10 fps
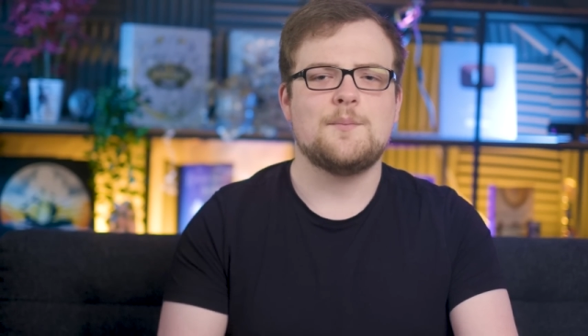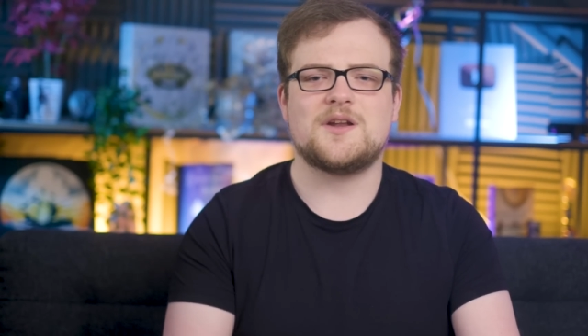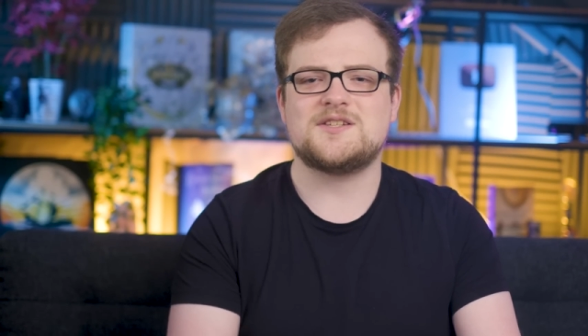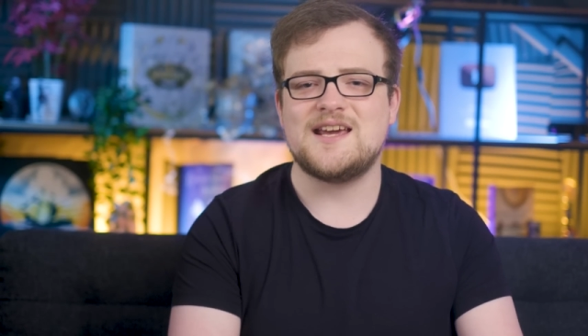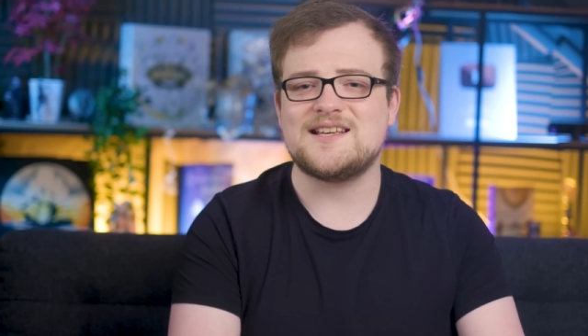but
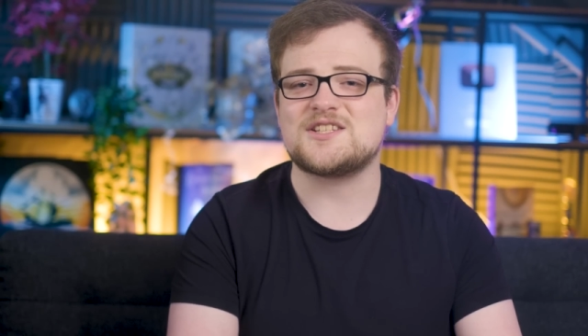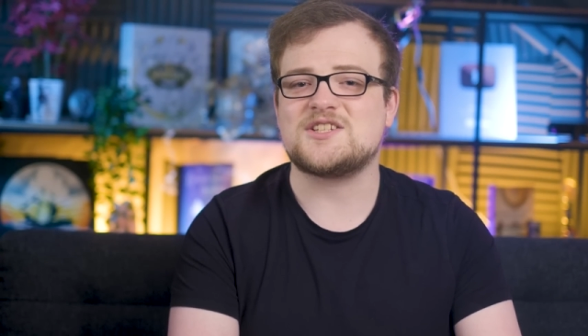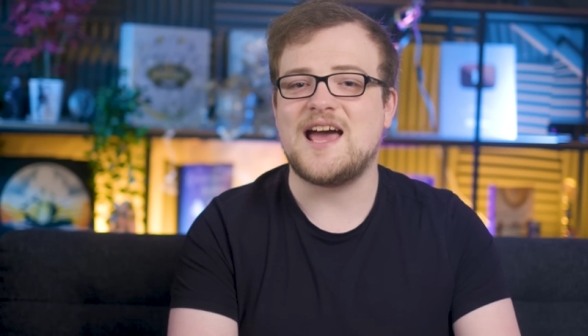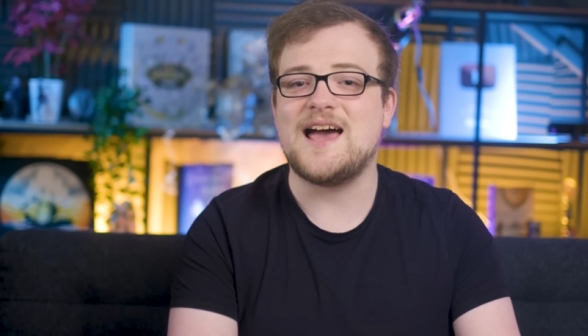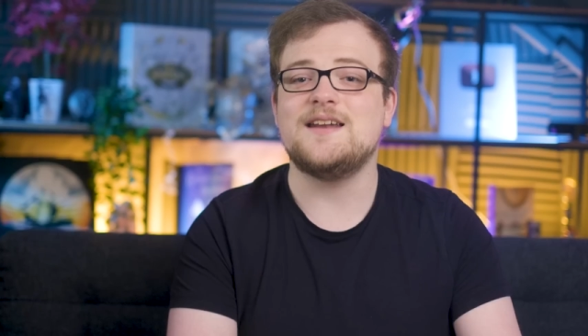it takes
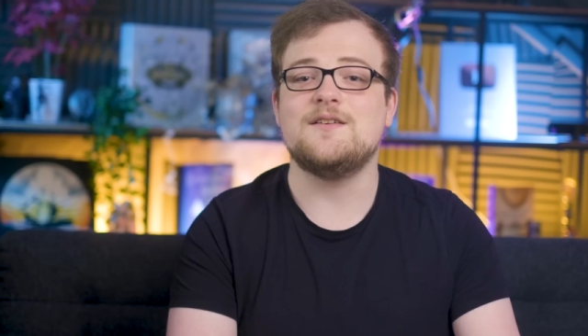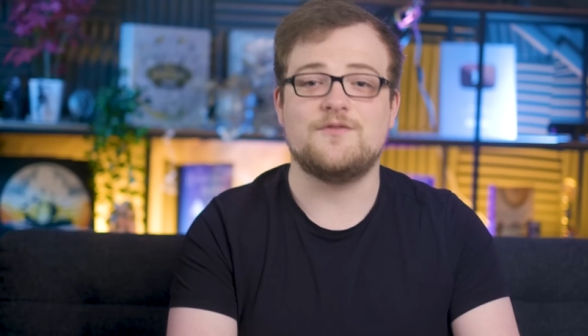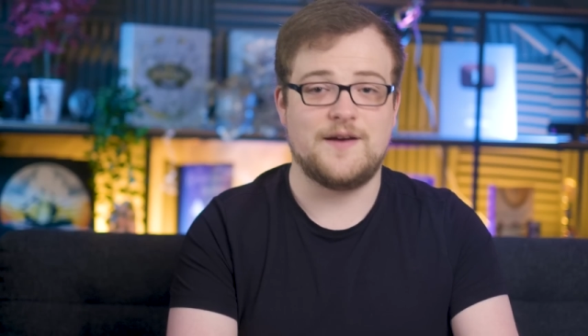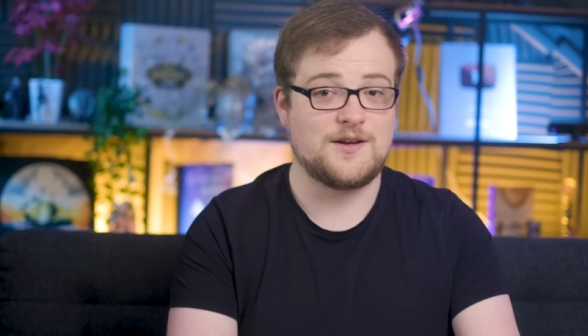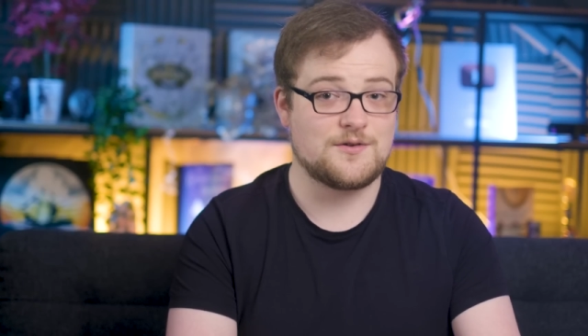10
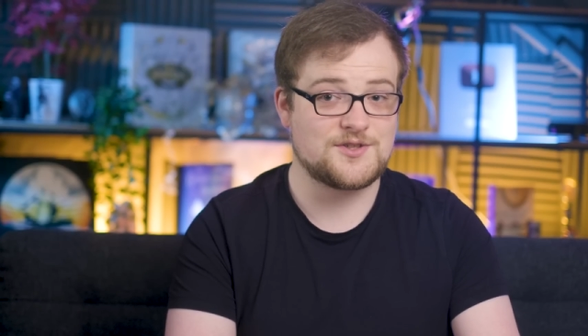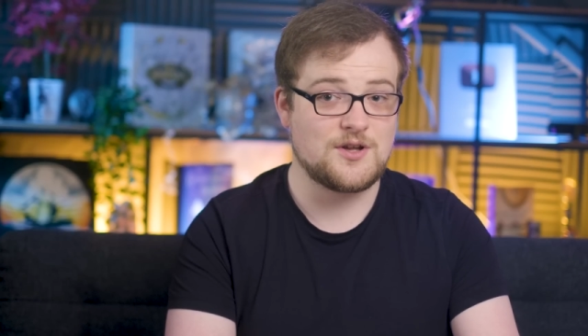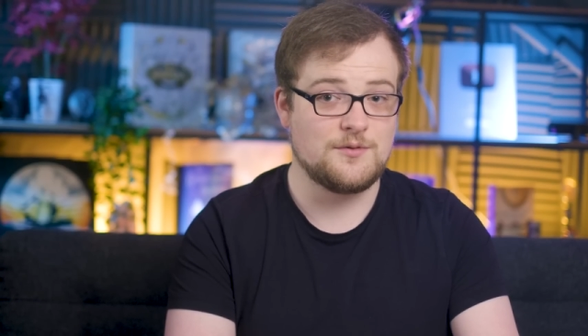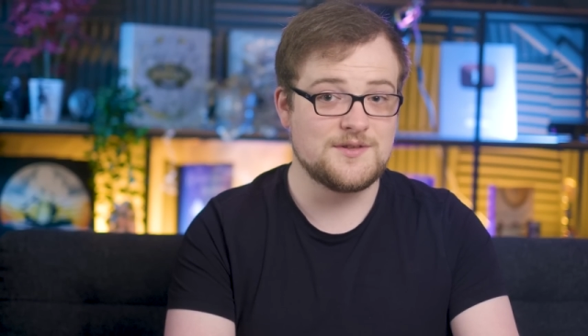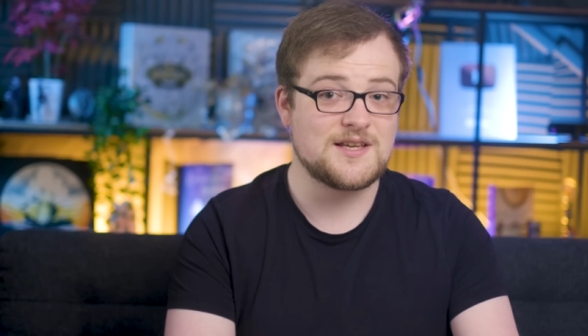Invader
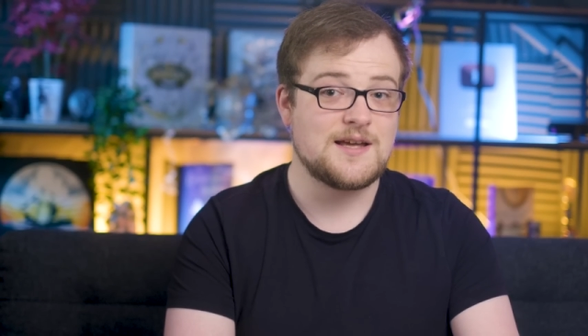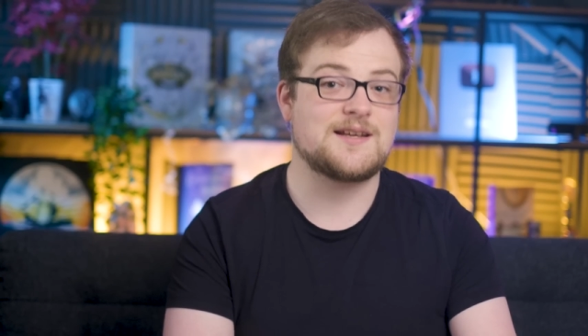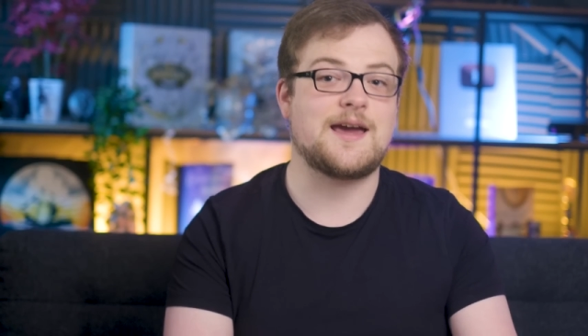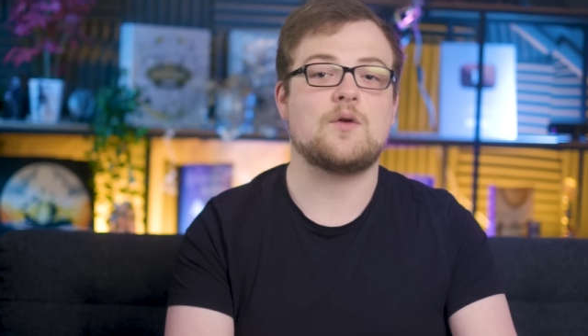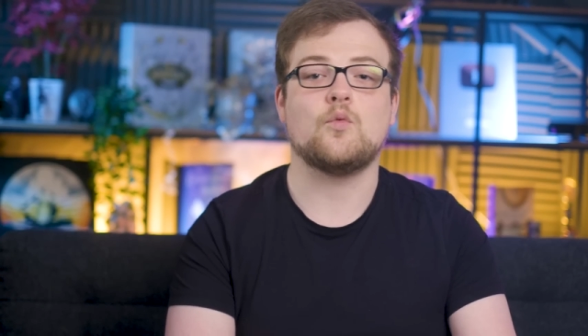Stones
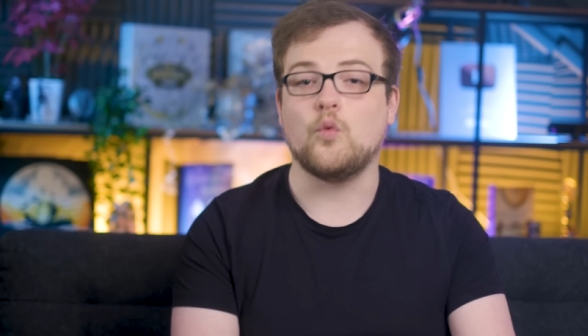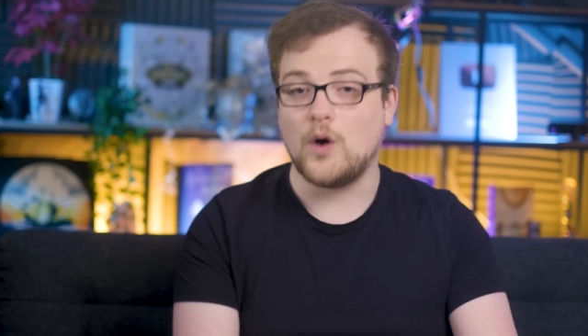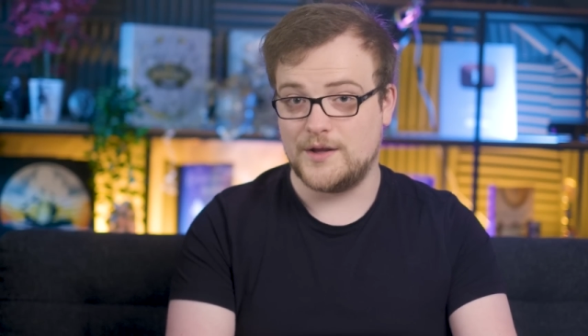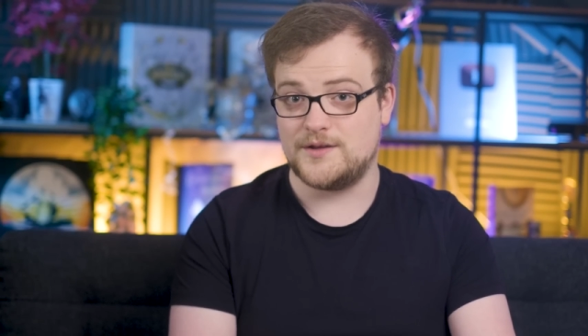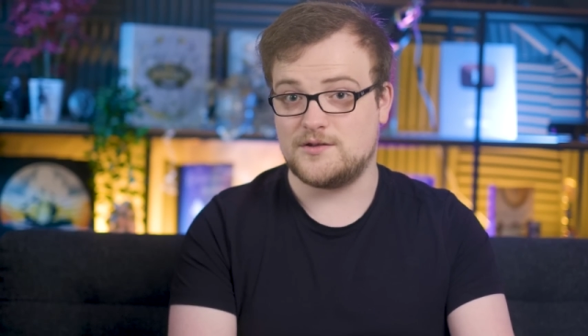to get
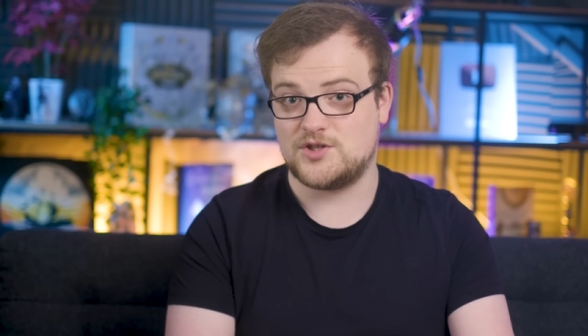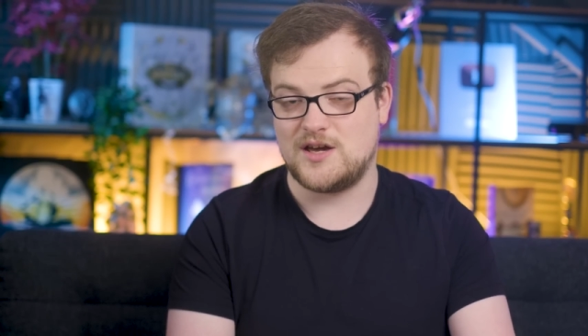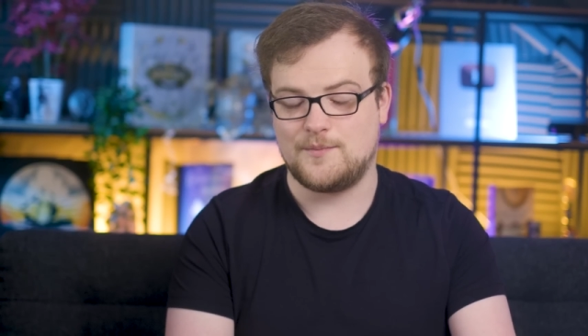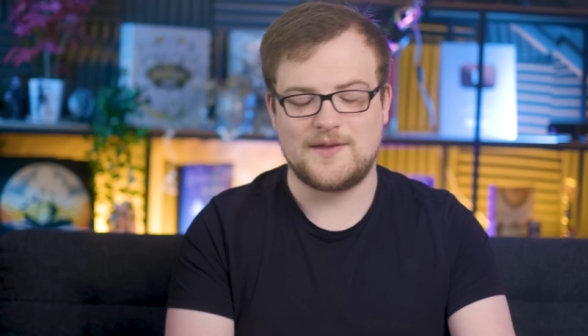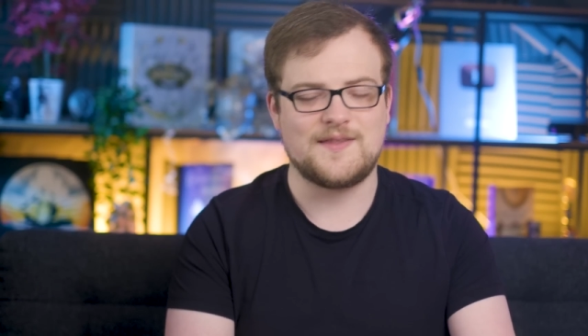1
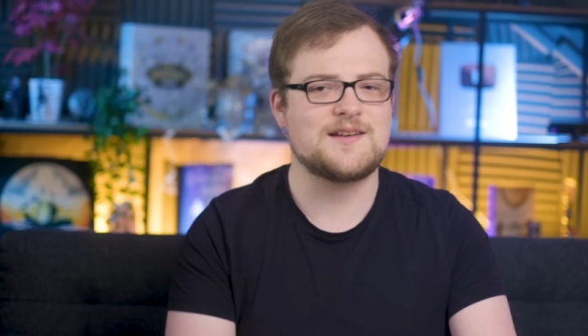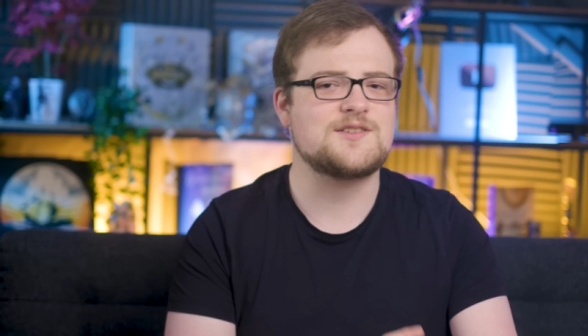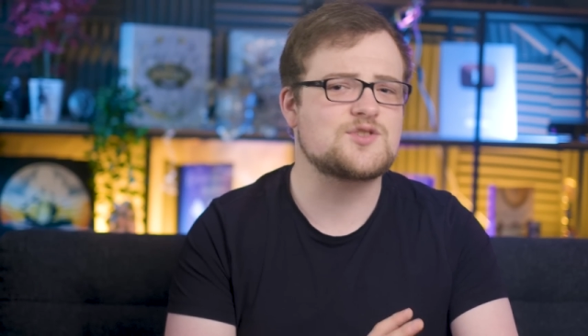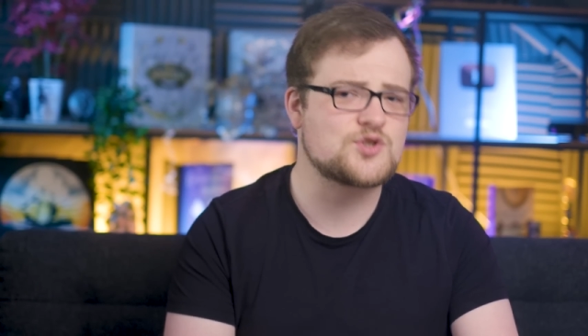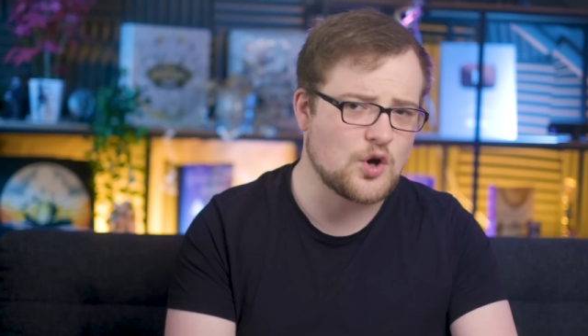chip, and that
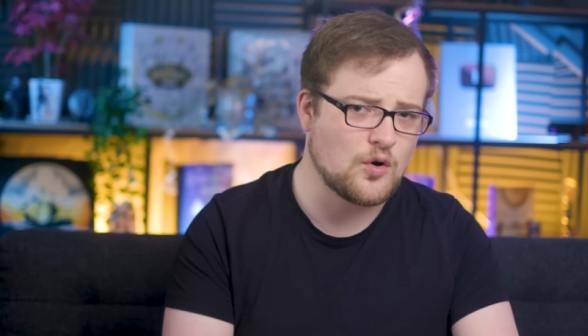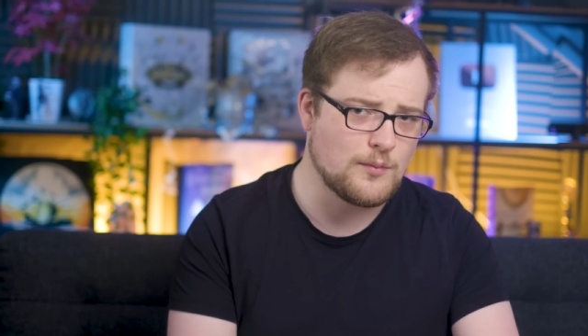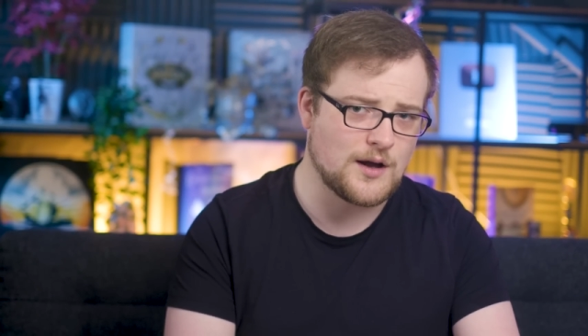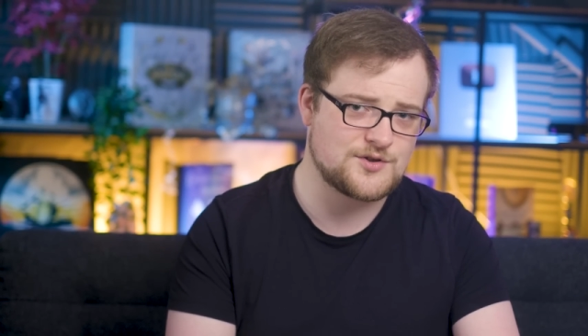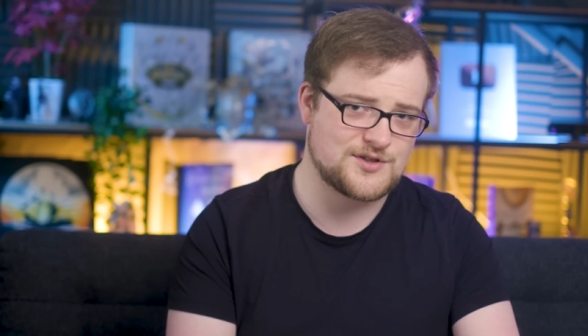is so
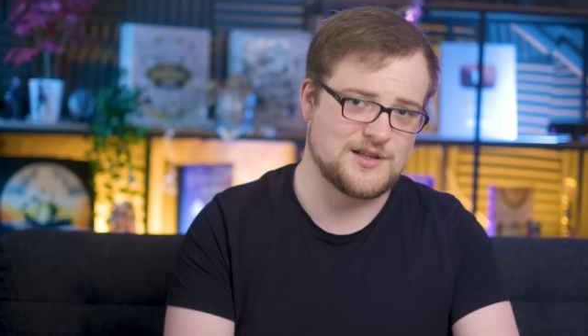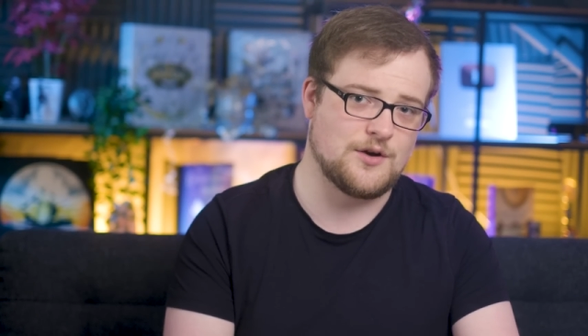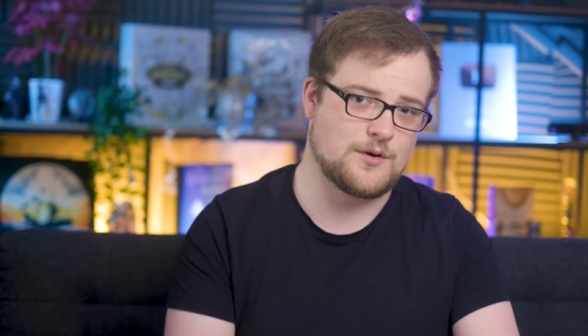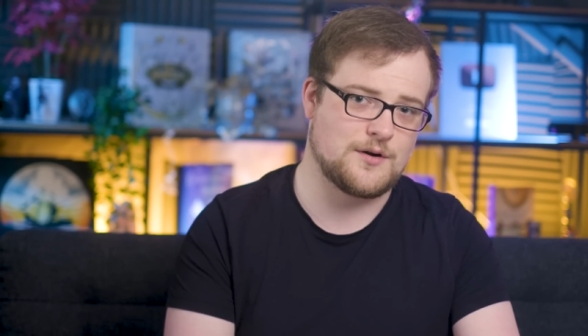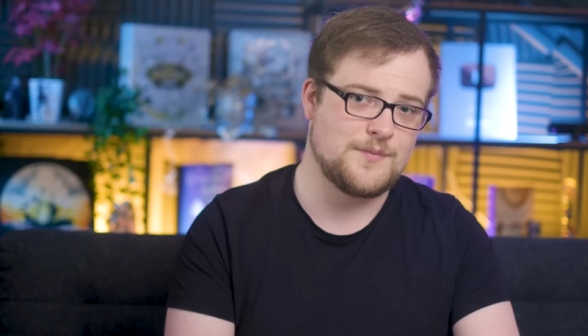much
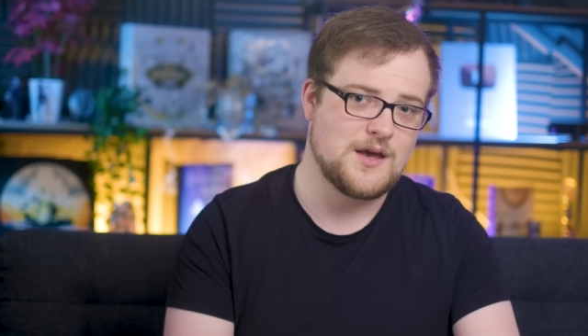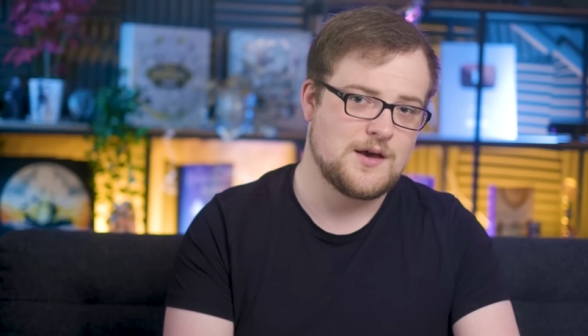slower.